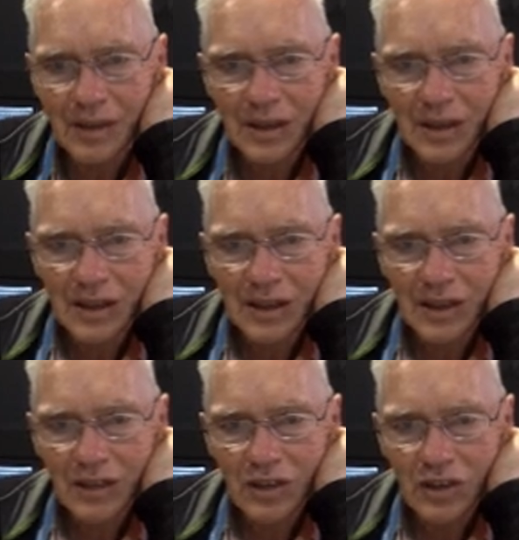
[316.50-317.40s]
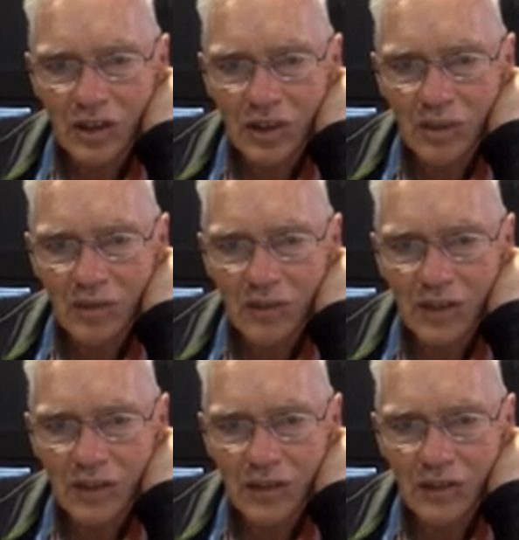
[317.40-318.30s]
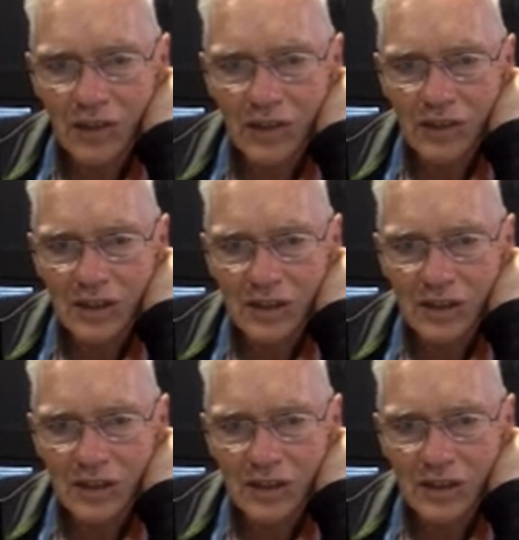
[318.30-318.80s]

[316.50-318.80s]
Now I've got a common factor of x here,